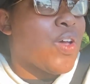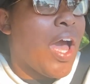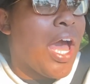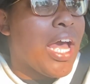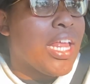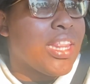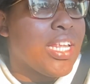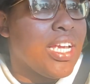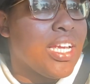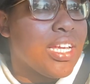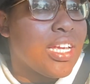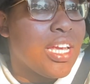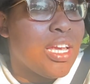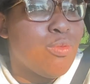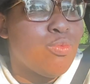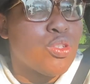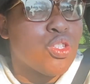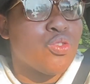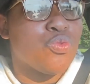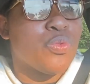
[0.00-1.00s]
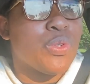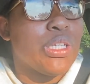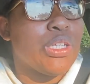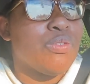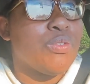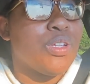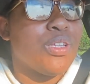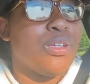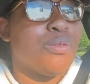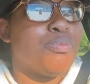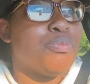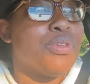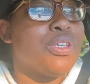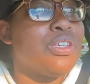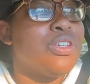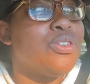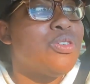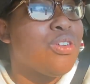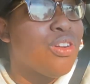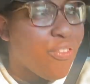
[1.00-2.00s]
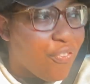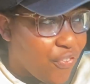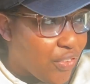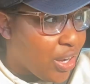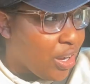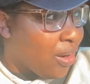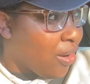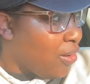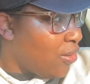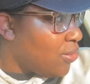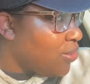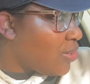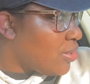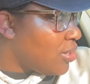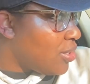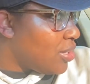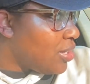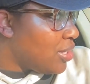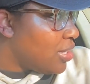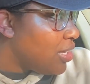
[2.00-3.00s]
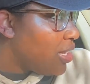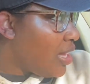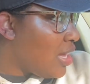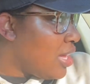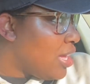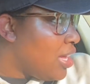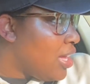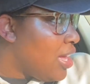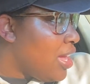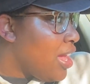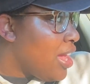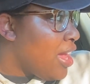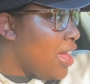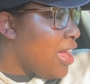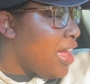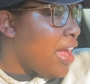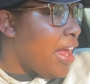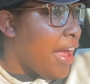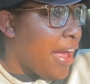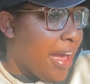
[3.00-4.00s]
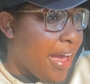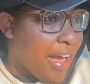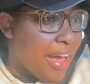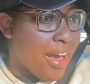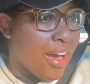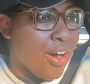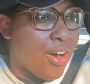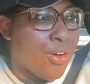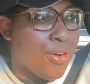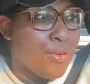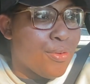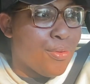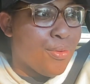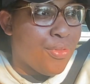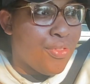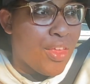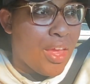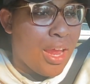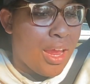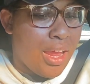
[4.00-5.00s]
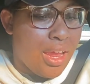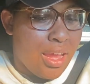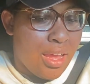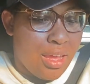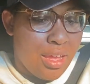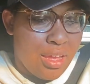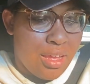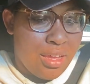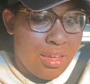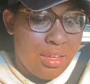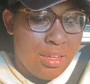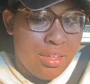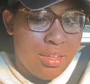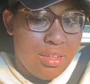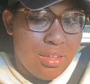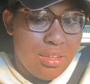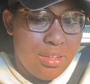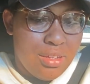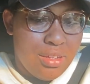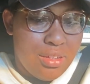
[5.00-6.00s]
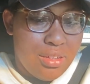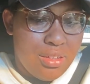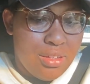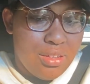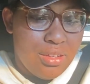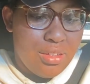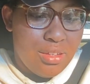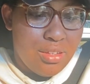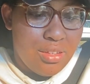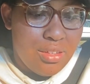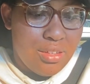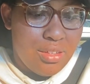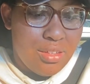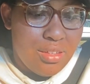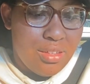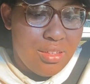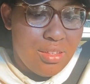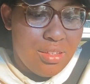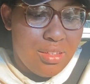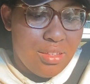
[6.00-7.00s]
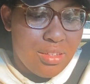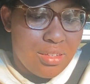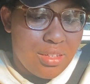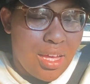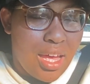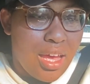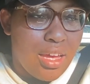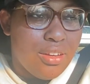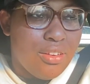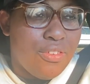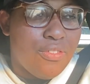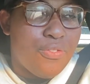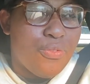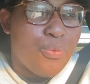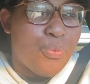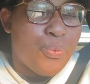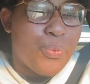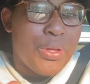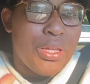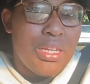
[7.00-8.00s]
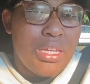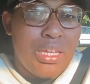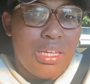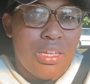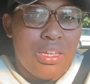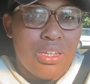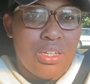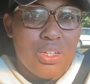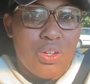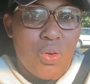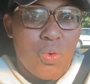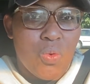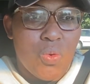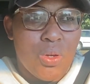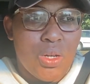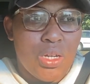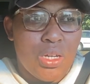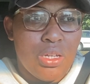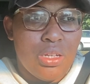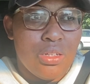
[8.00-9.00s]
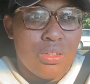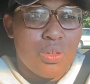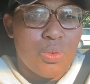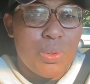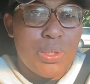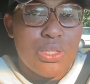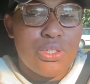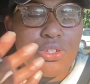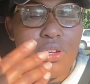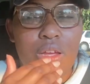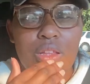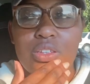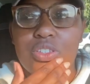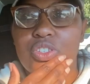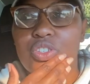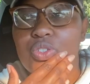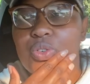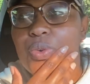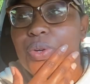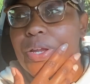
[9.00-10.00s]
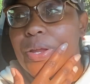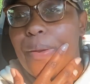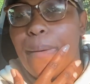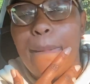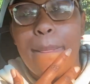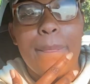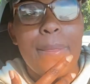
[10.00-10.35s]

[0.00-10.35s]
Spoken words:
I think it was really, really beautiful how they kind of went in on Queen Charlotte's story.